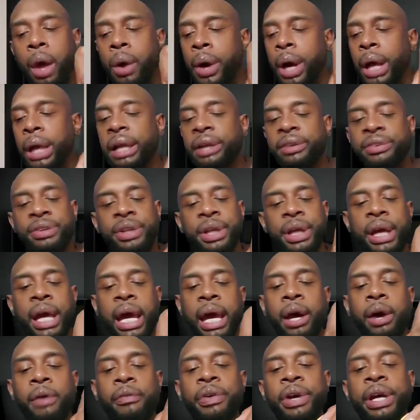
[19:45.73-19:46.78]
Okay, let's
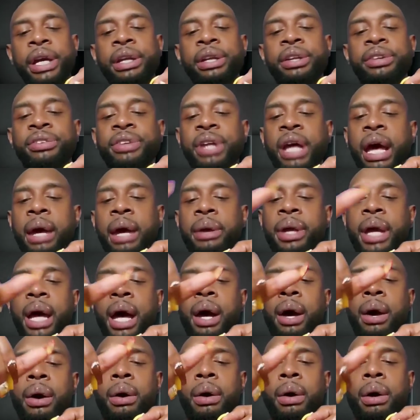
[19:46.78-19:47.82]
see. I ain't gonna forget this time,
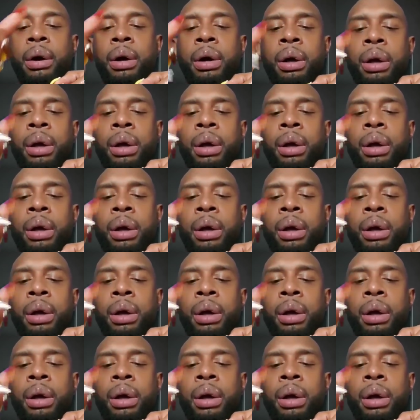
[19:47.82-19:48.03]
y'all.